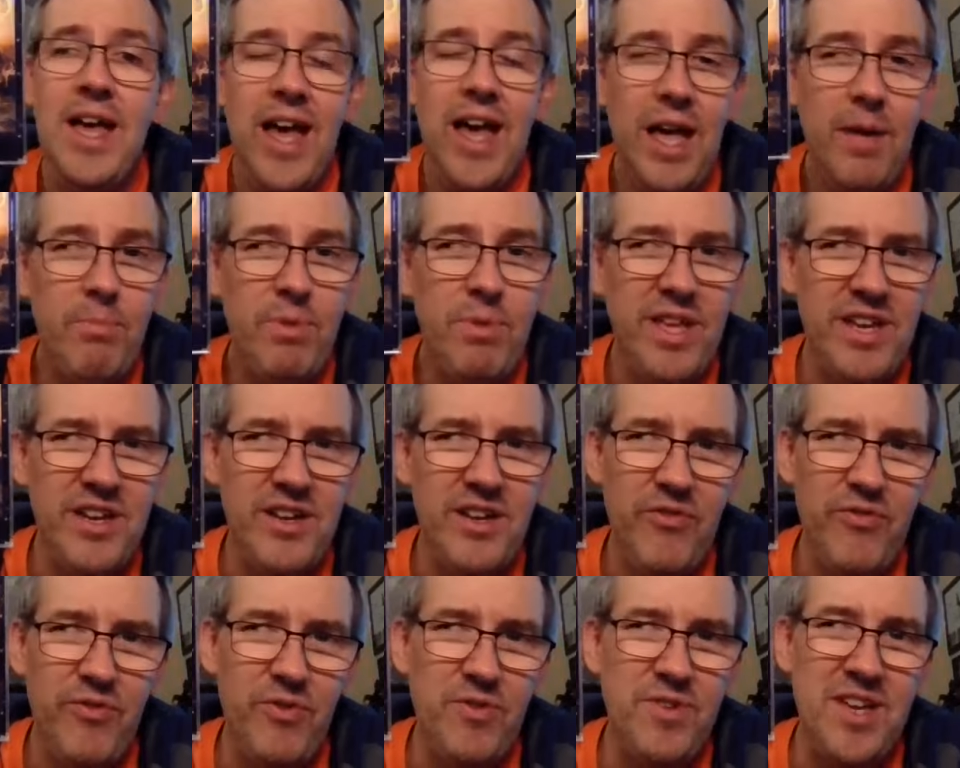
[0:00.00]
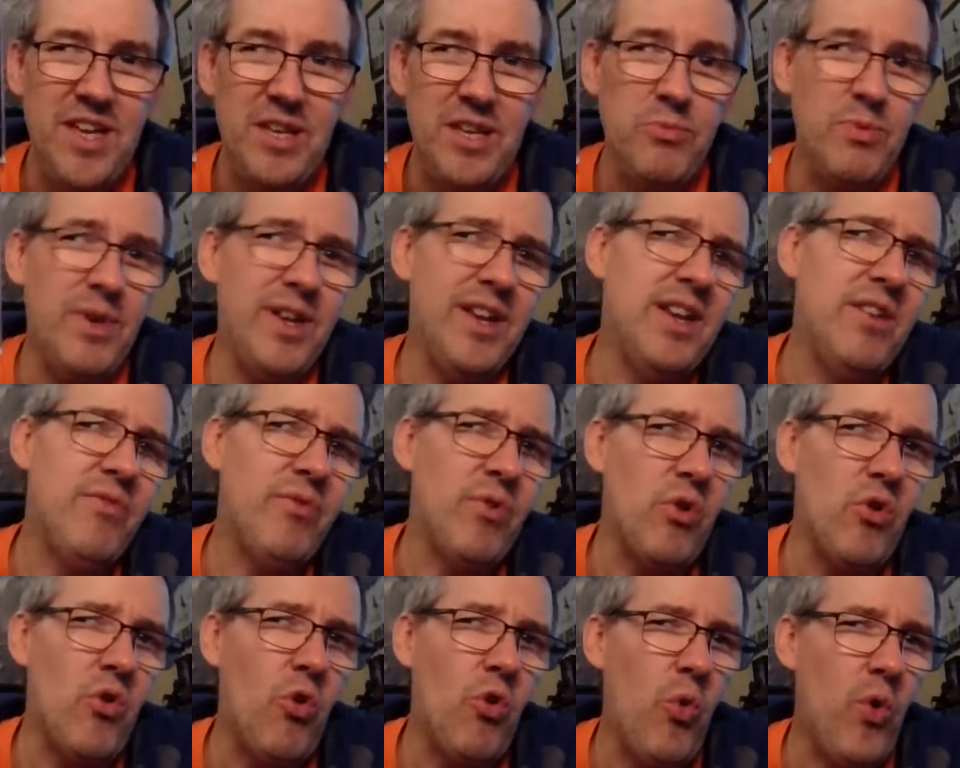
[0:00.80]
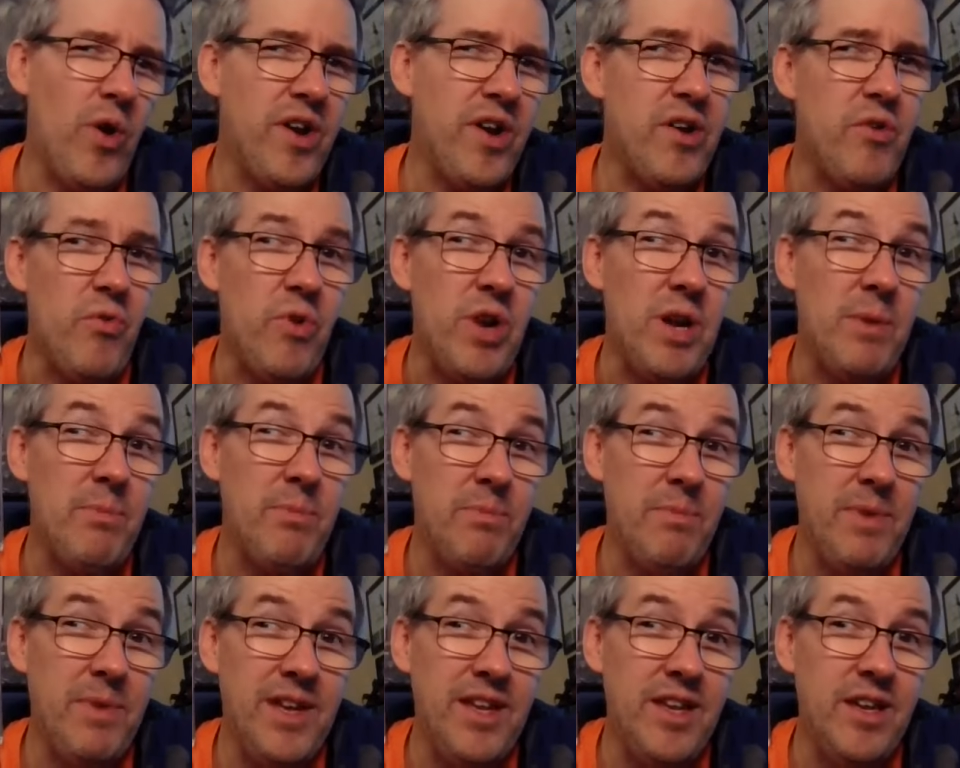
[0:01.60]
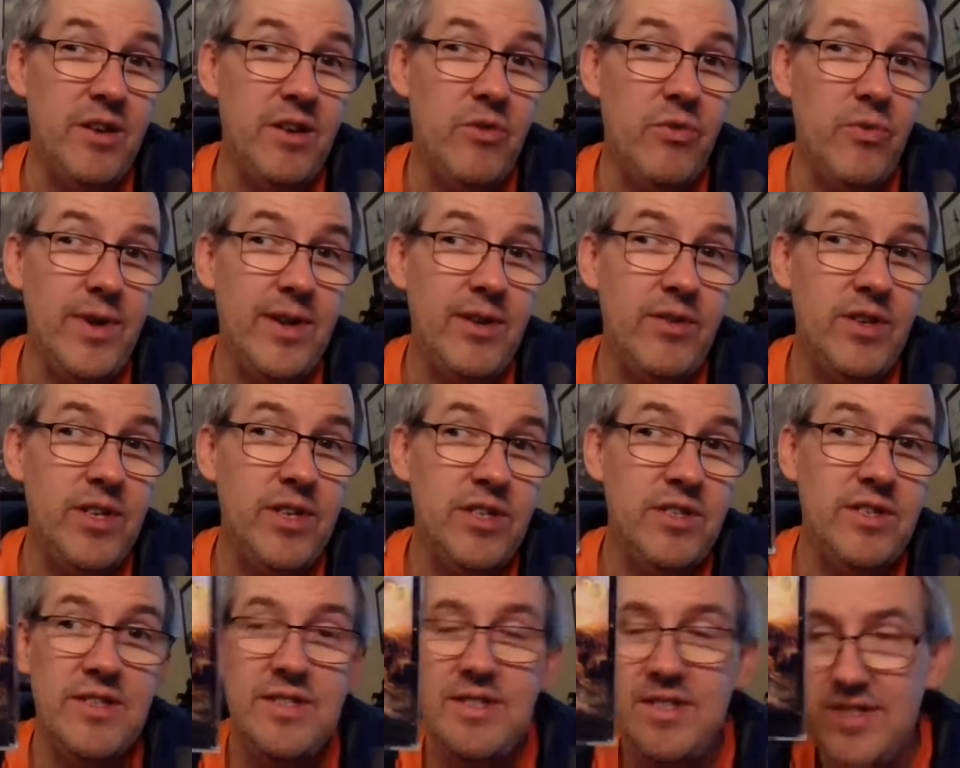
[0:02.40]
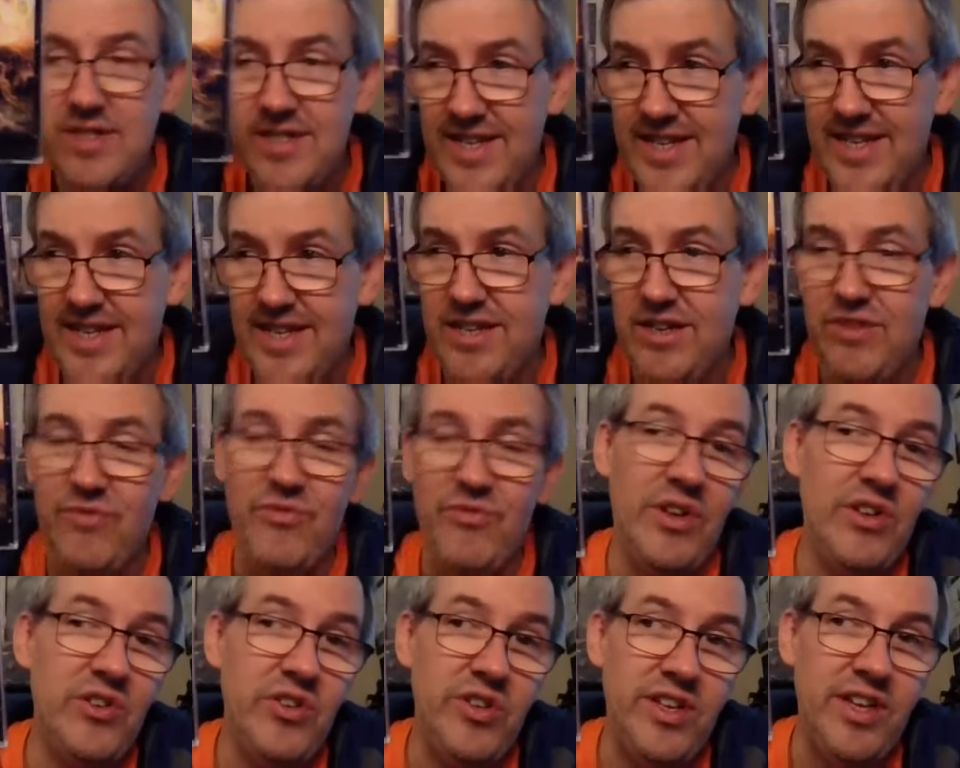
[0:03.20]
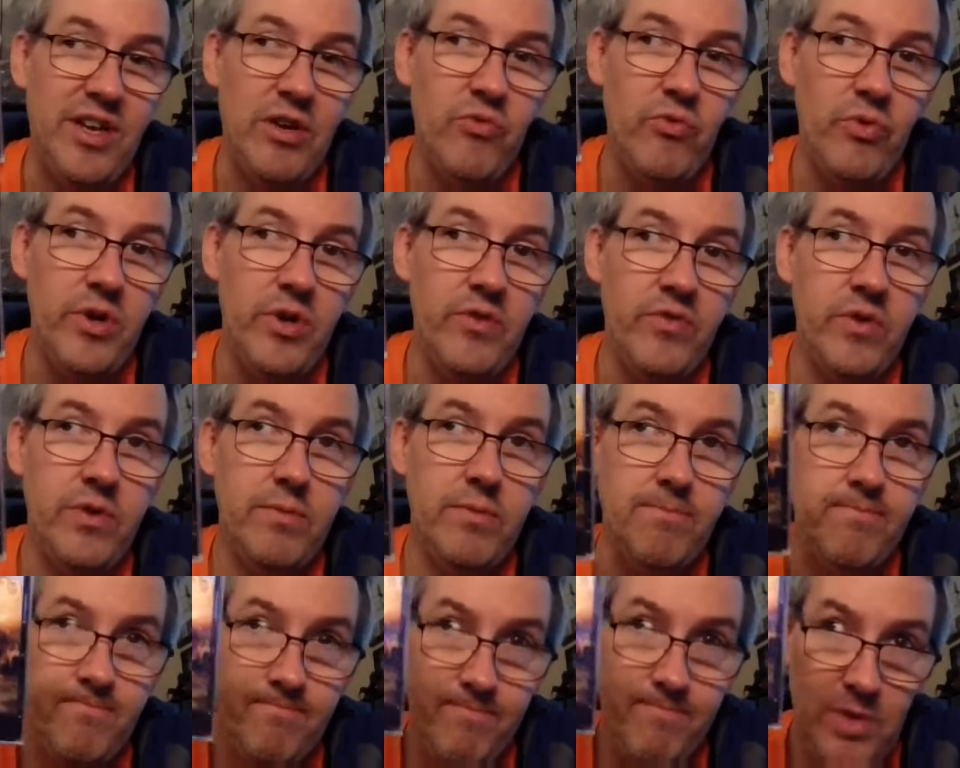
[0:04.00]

I played it a few times, but I never quite wrapped my head around it and eventually got rid of it.